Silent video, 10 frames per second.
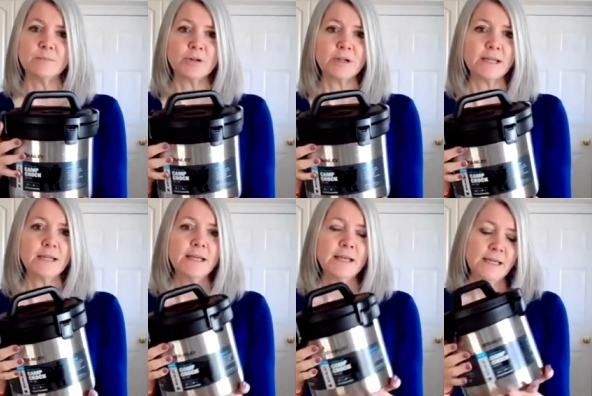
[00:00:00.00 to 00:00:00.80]
morning.
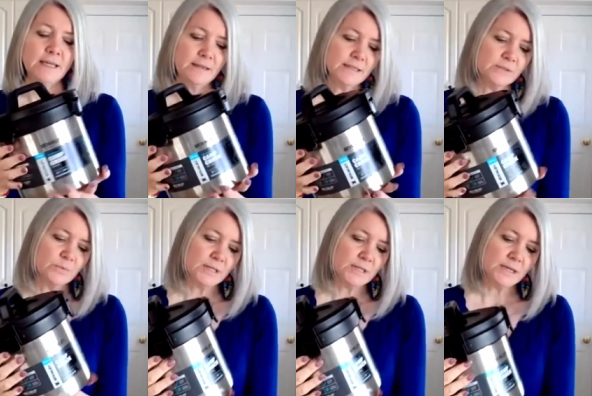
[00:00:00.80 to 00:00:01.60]
And this
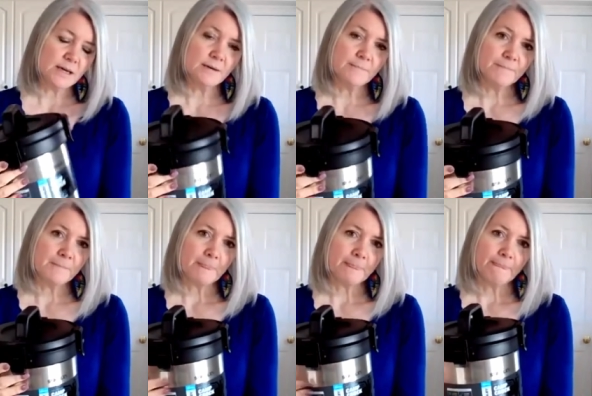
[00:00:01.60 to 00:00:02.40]
one um,